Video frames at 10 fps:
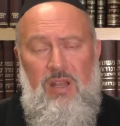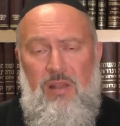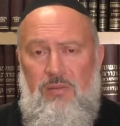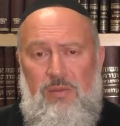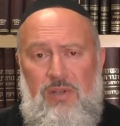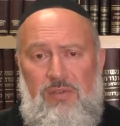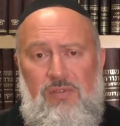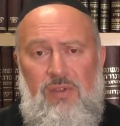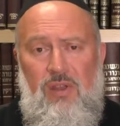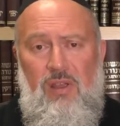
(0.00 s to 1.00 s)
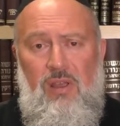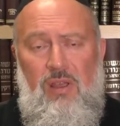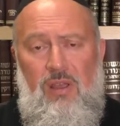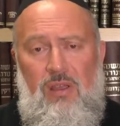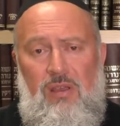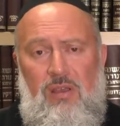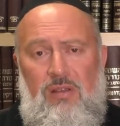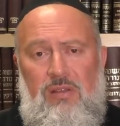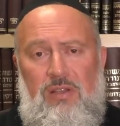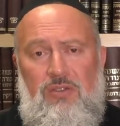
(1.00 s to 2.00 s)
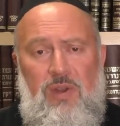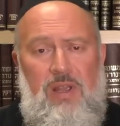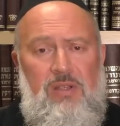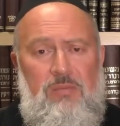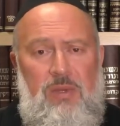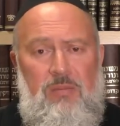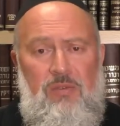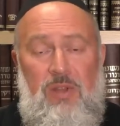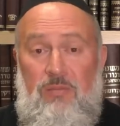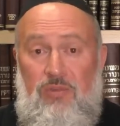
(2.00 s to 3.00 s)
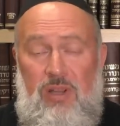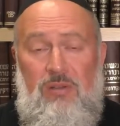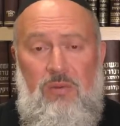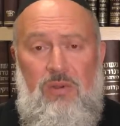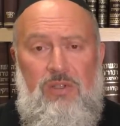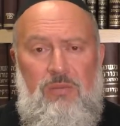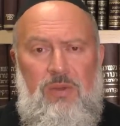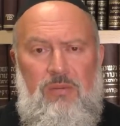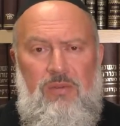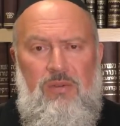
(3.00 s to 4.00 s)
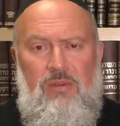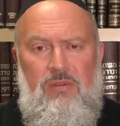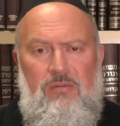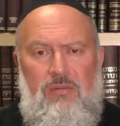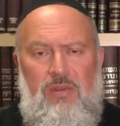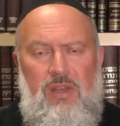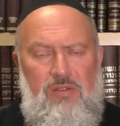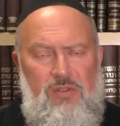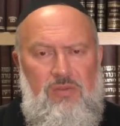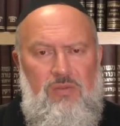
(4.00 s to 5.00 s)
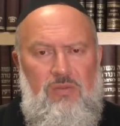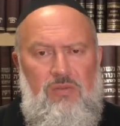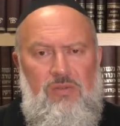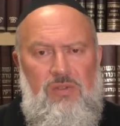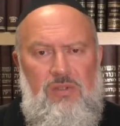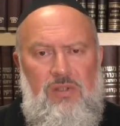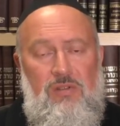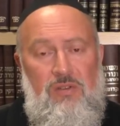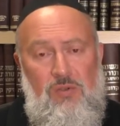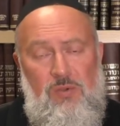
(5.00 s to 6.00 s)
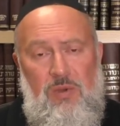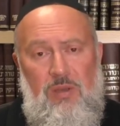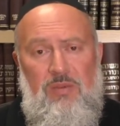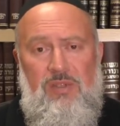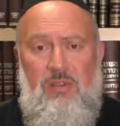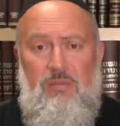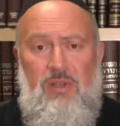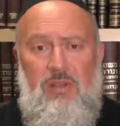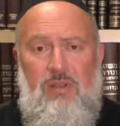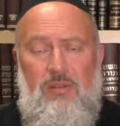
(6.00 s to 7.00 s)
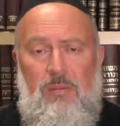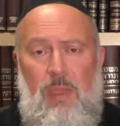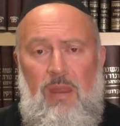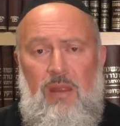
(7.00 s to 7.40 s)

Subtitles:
In other words, they trained people, they brainwashed people in the schools, in the newspapers, in the media,